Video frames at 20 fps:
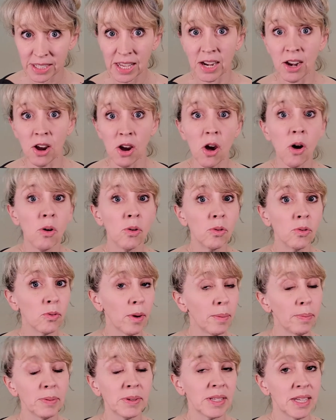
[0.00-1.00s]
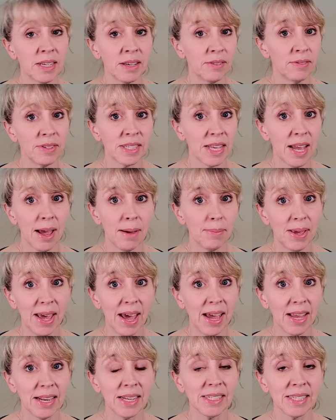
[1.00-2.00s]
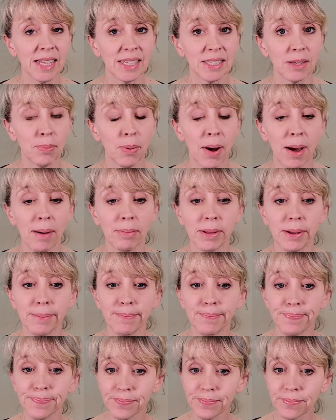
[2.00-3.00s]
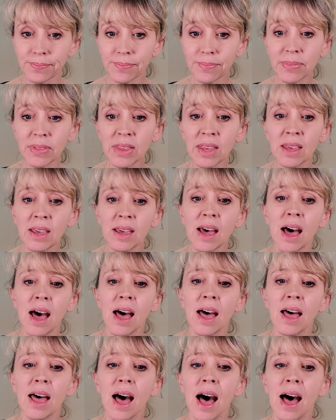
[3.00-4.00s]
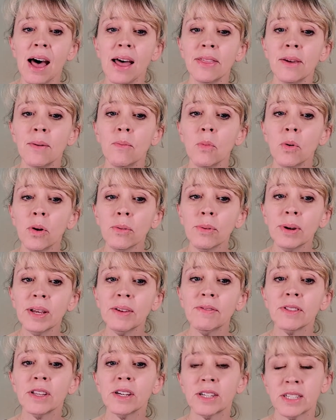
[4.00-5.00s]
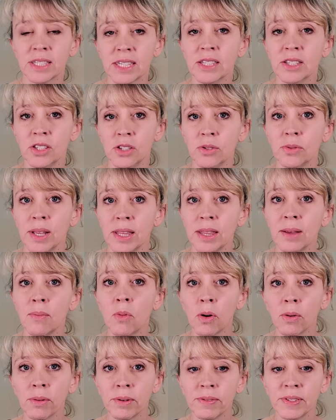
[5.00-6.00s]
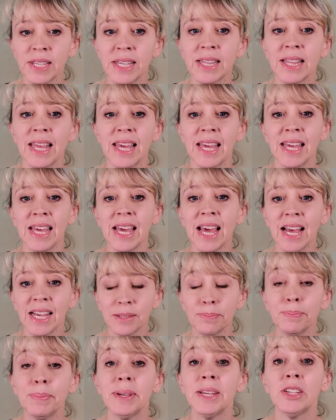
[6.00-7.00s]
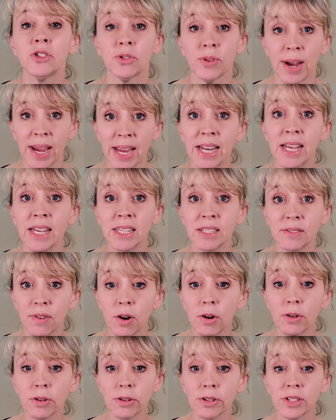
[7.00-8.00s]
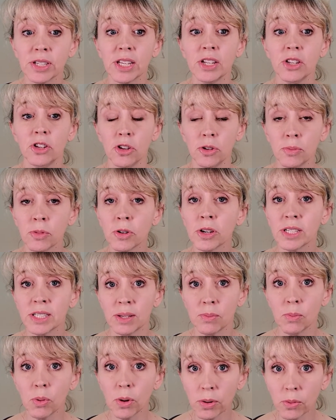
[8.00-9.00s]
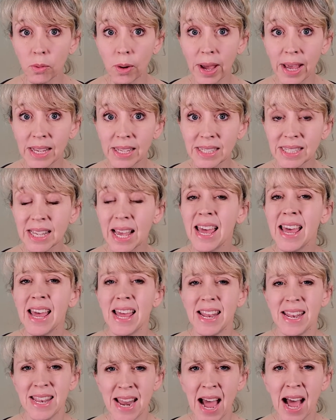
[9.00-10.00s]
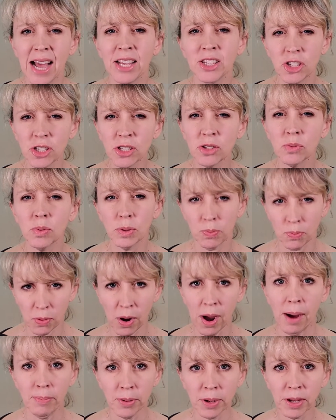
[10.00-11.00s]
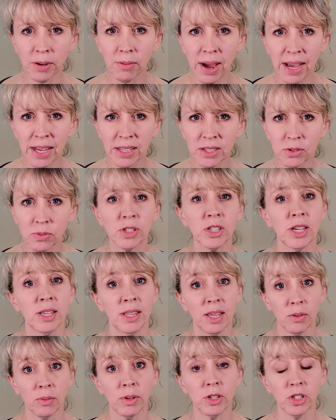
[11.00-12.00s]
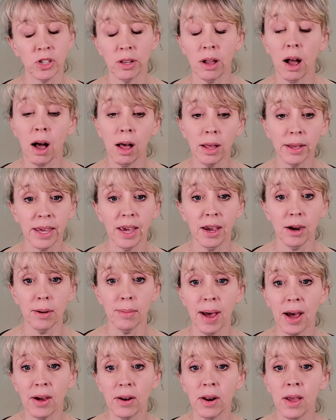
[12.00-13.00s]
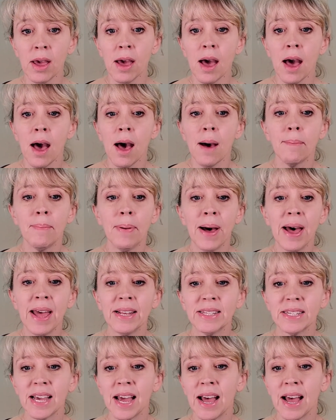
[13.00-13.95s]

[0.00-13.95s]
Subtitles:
and our own representative is not behind us. That's a problem. The more we've looked into it, the more we've seen that he has betrayed his voters in numerous important ways, not just with property rights, which I think we should all care about, but